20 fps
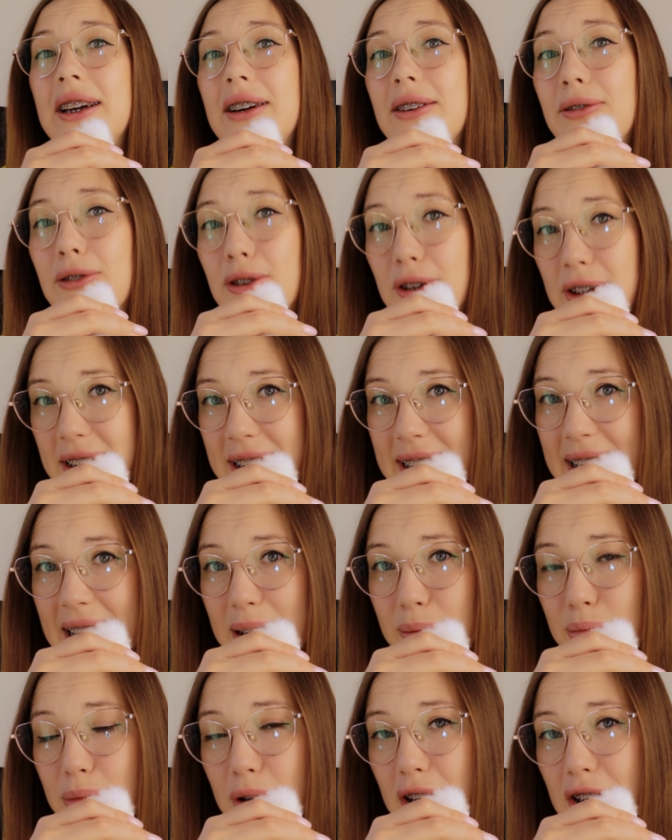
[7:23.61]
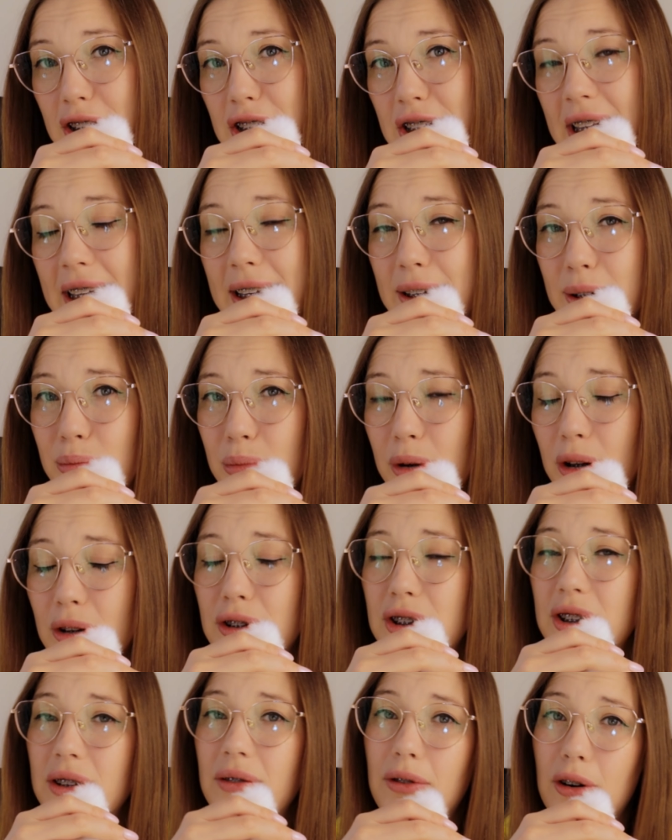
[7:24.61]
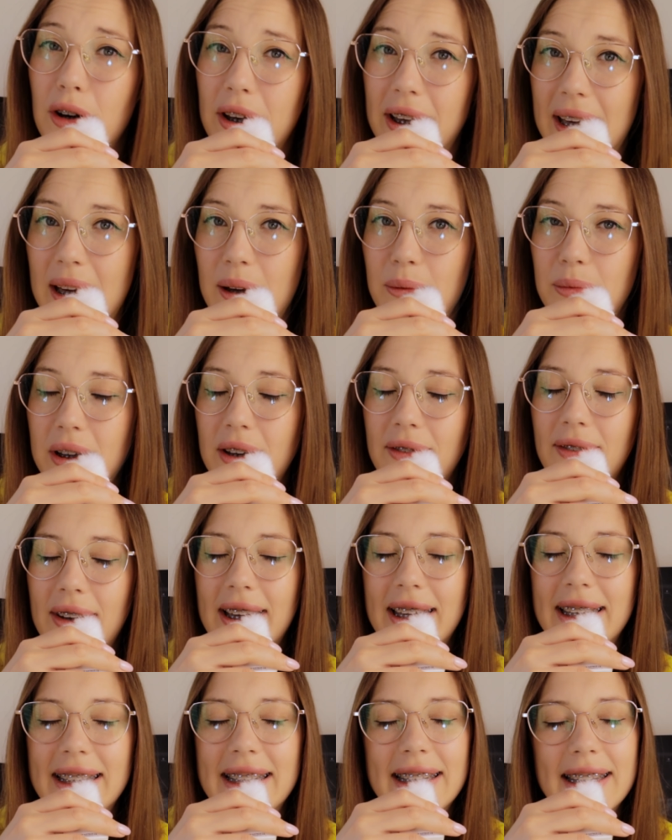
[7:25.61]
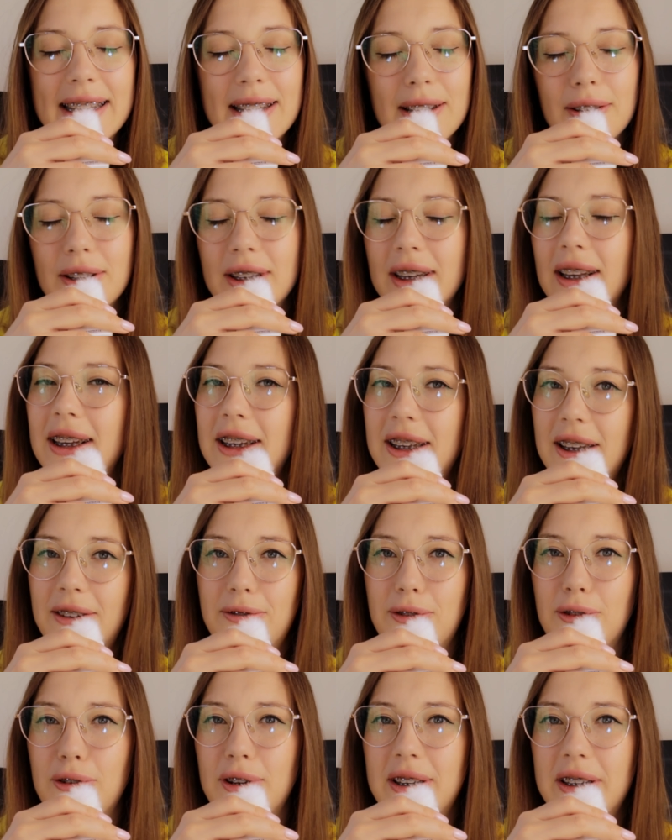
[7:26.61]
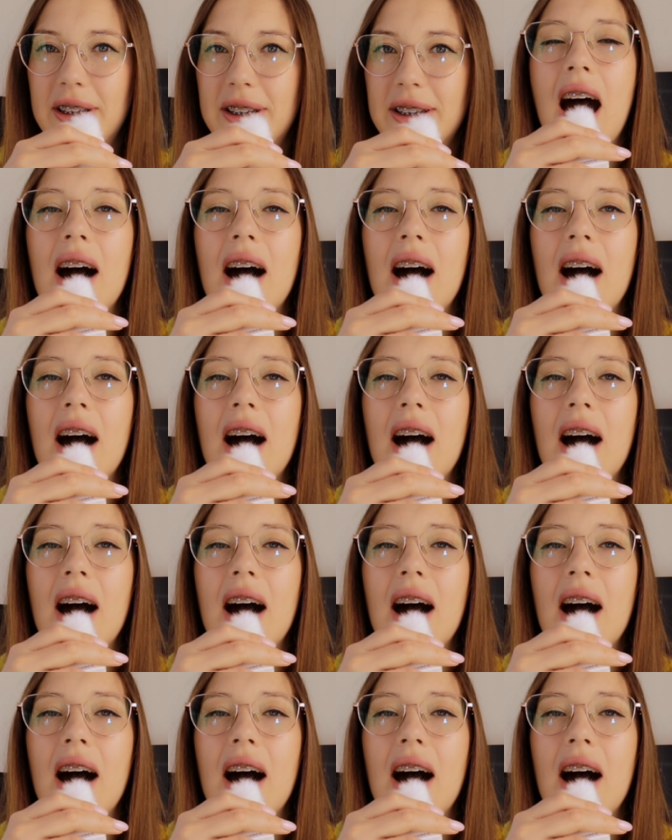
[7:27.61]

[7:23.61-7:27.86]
for ZBrush and topology for game dev is totally different.